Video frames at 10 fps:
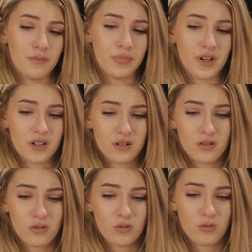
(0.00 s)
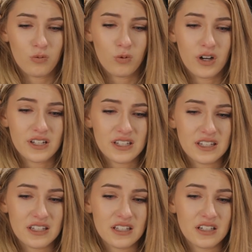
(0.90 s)
But what
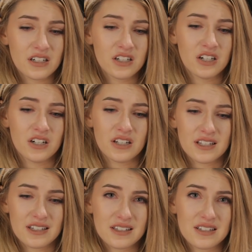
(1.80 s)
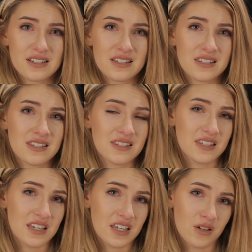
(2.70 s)
he couldn't
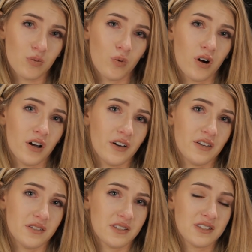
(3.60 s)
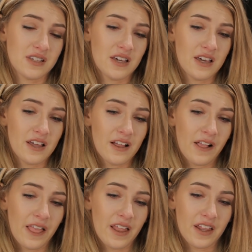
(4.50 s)
see was
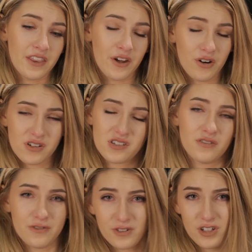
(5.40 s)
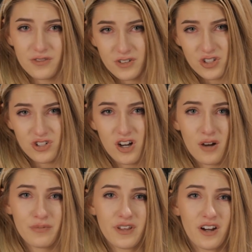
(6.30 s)
there is a foot of a
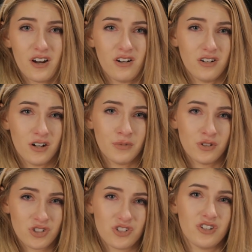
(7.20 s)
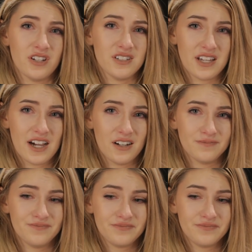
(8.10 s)
drop there, almost straight down.